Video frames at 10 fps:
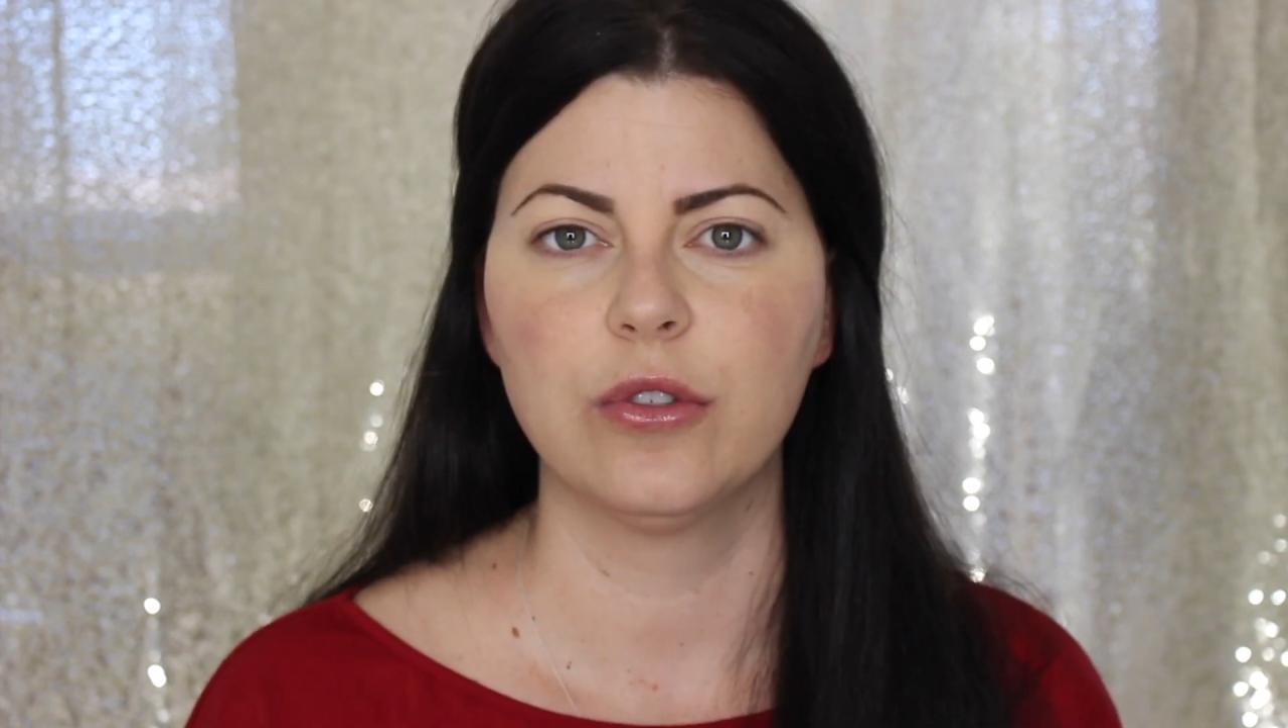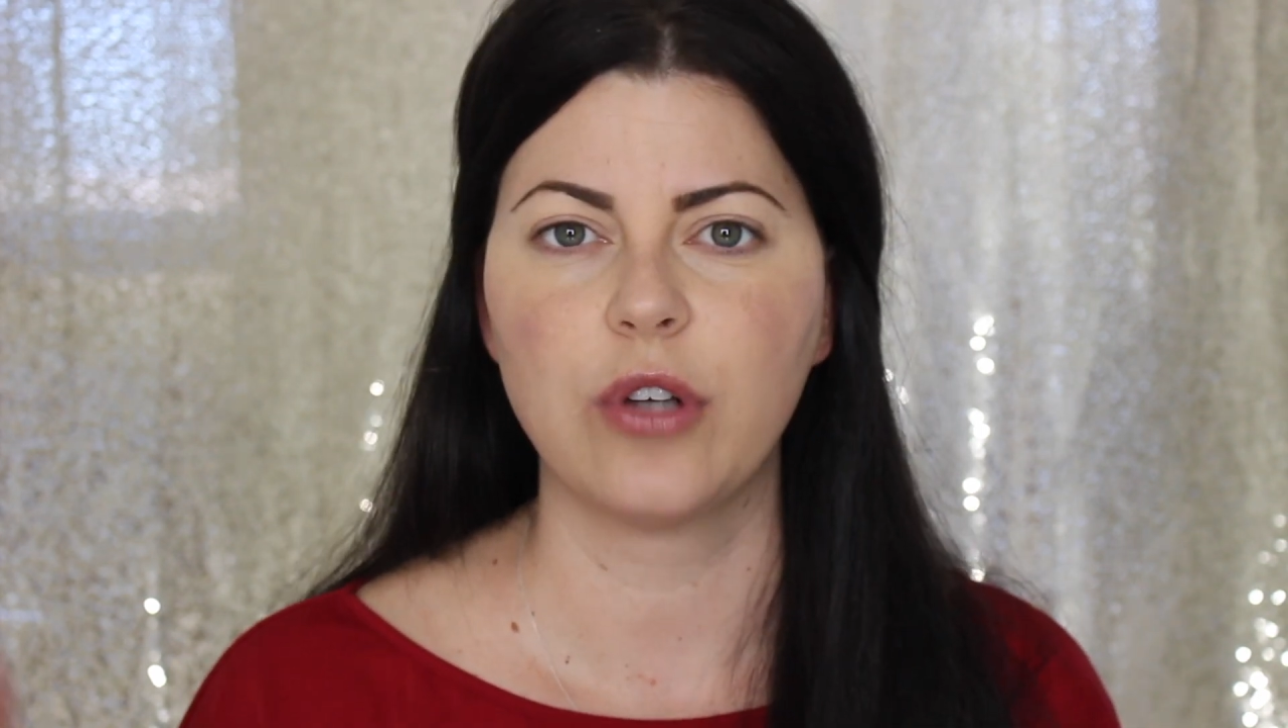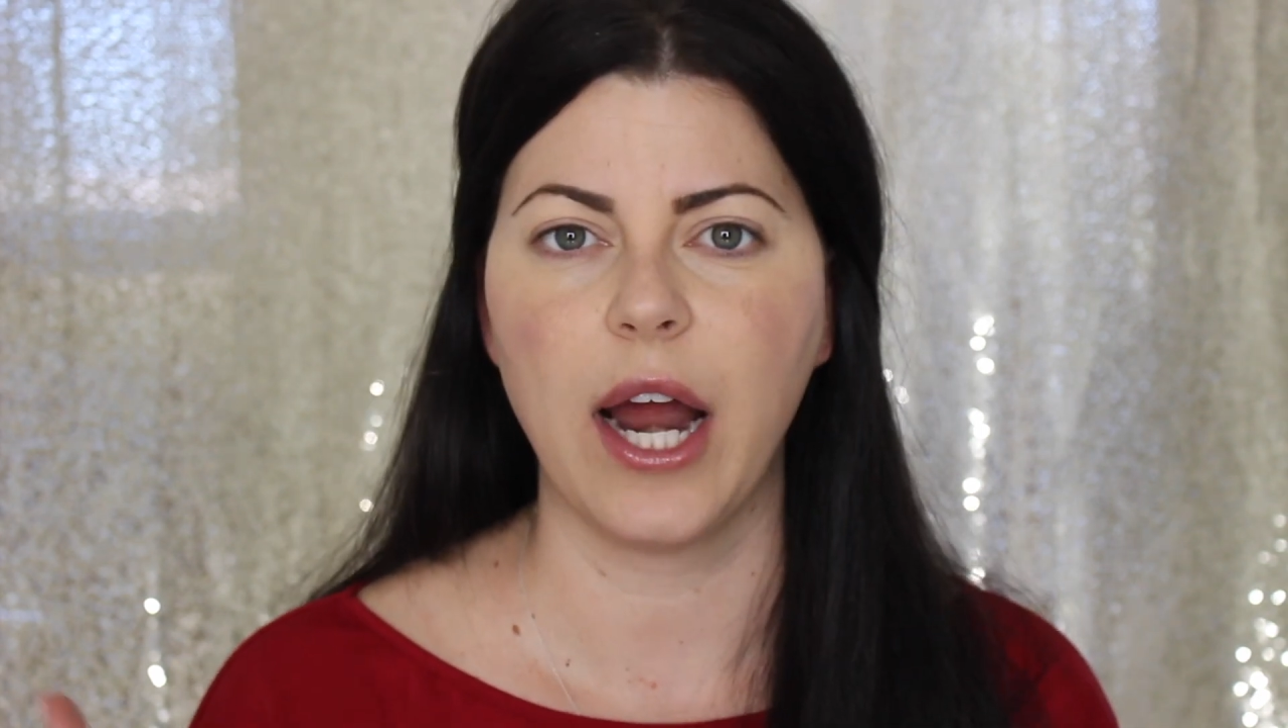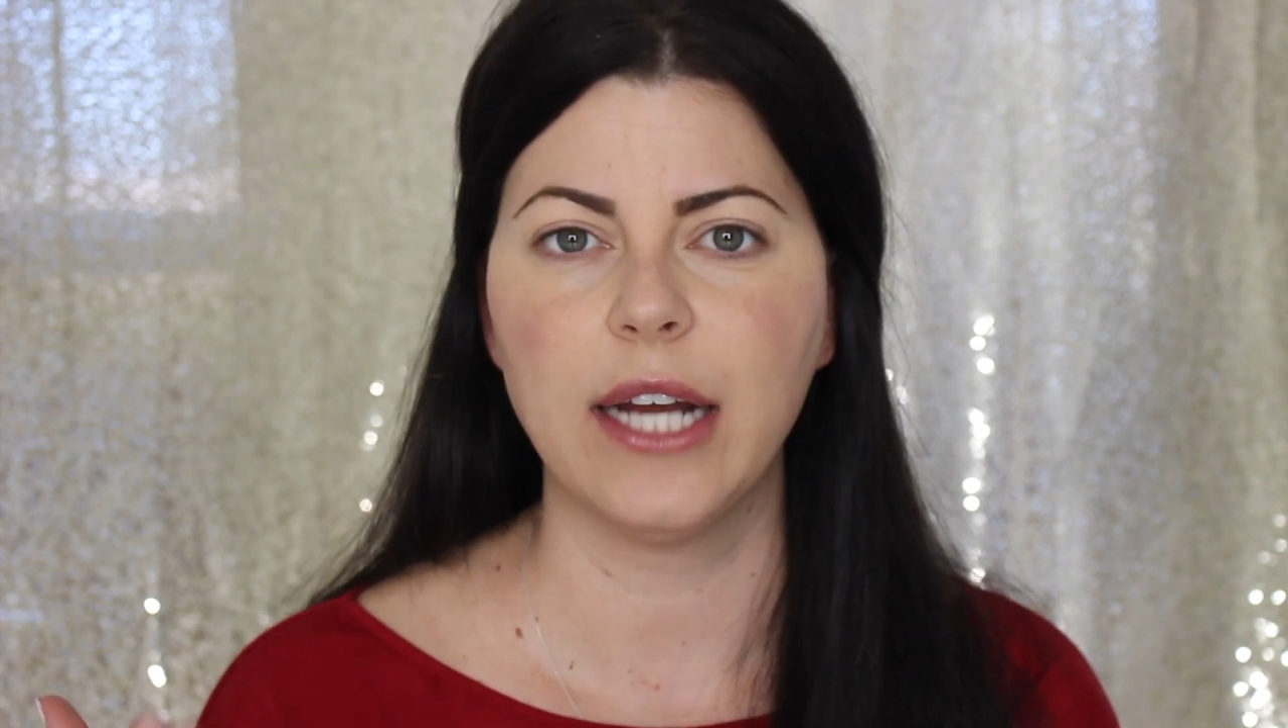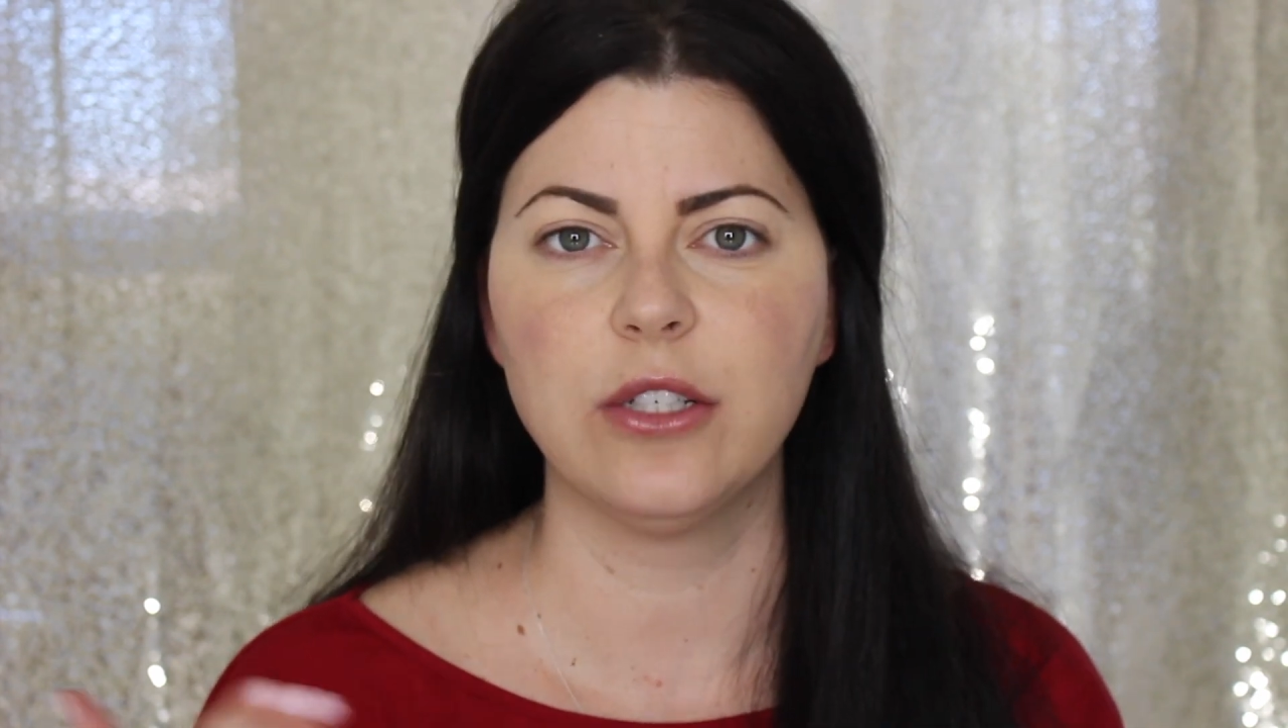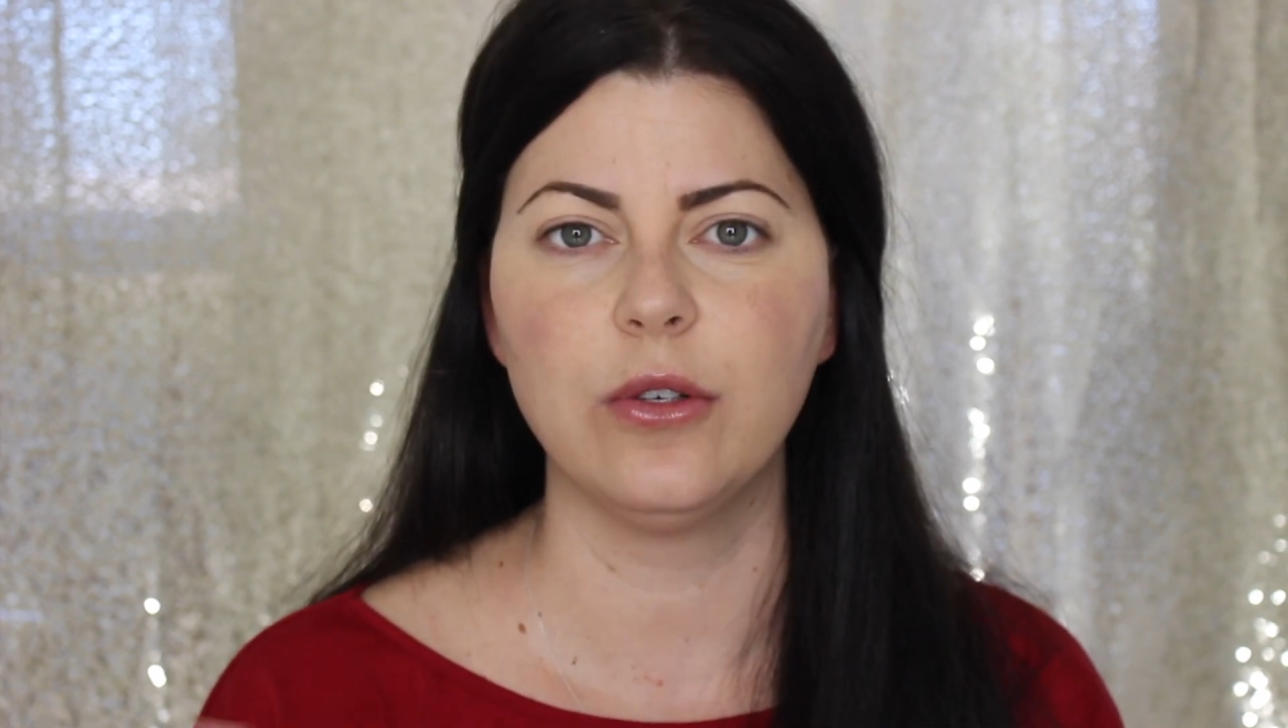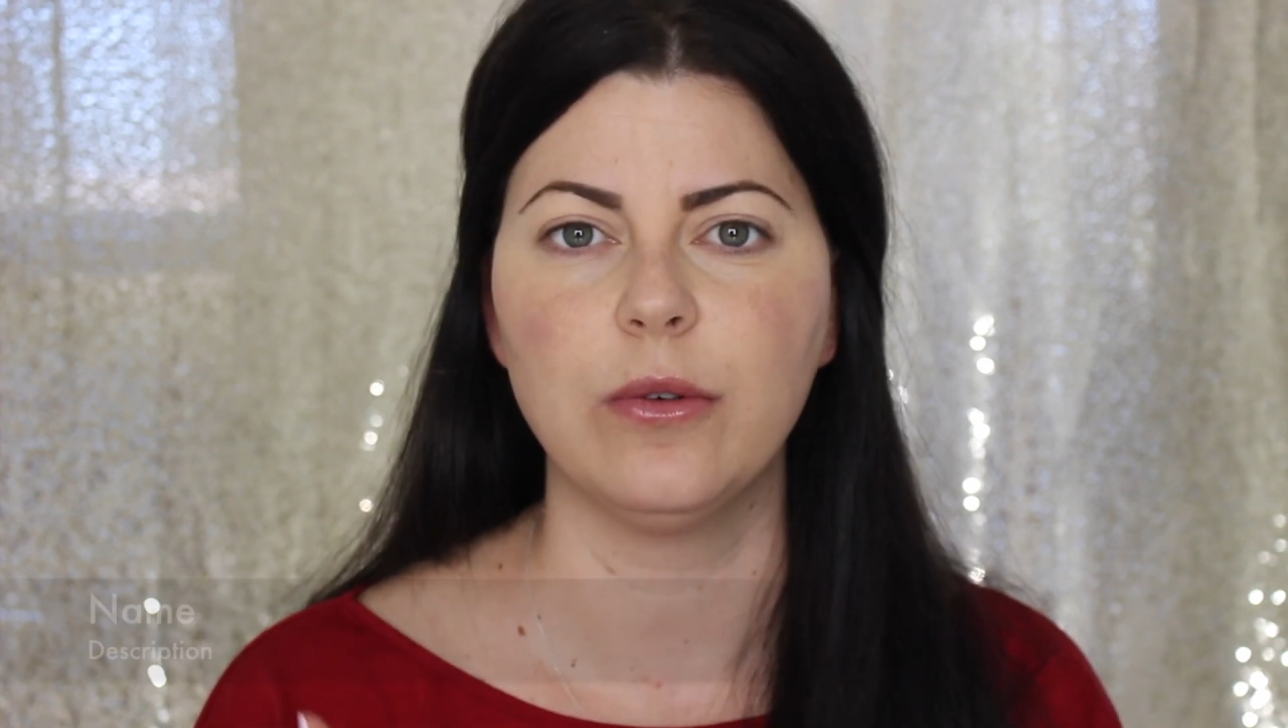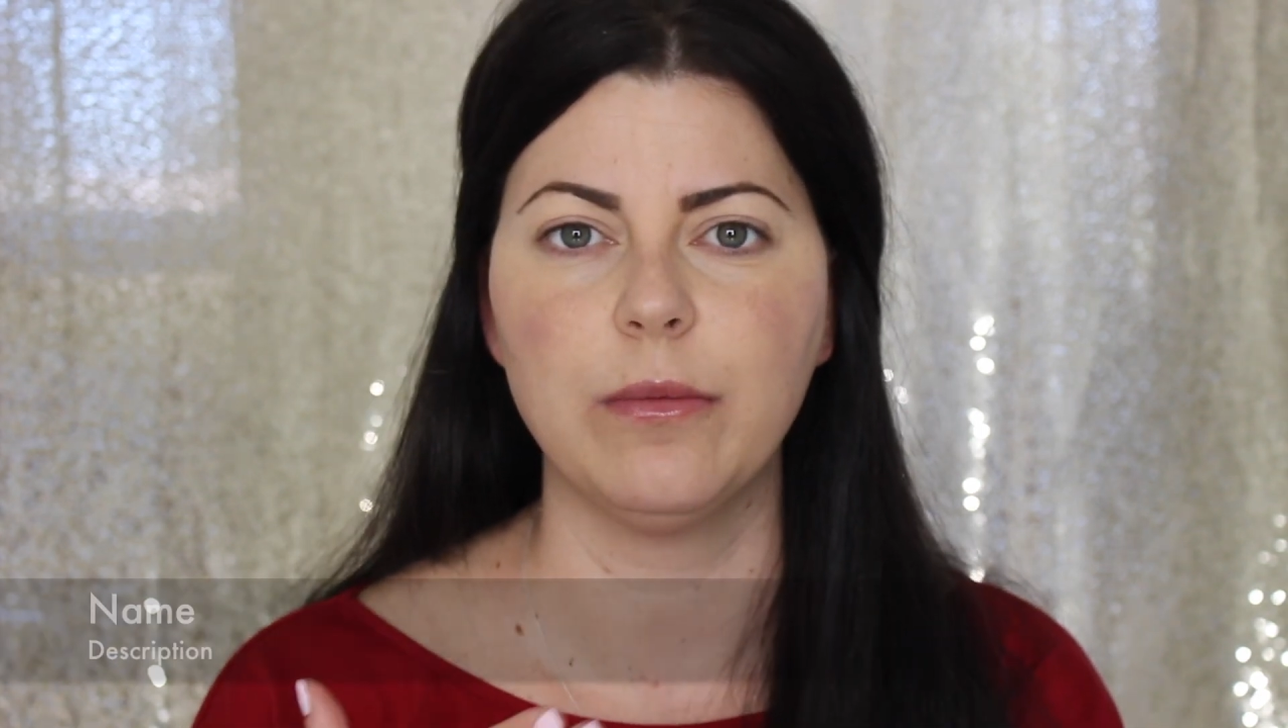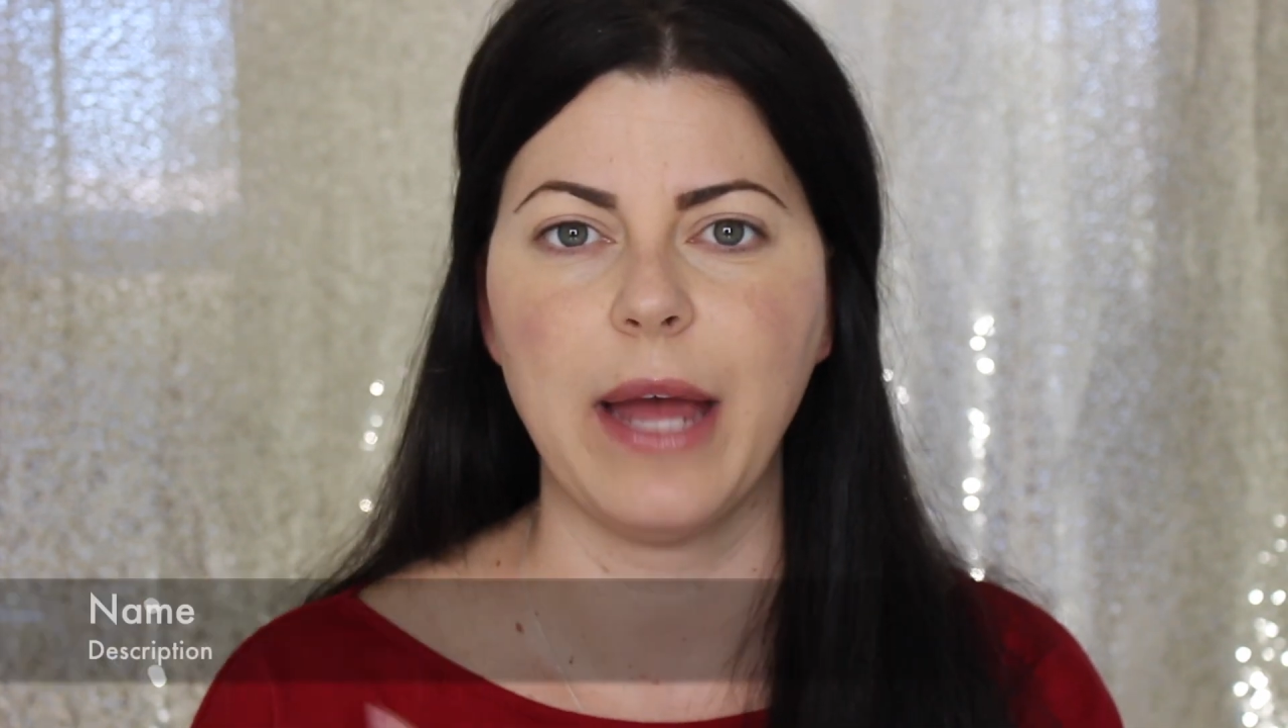try to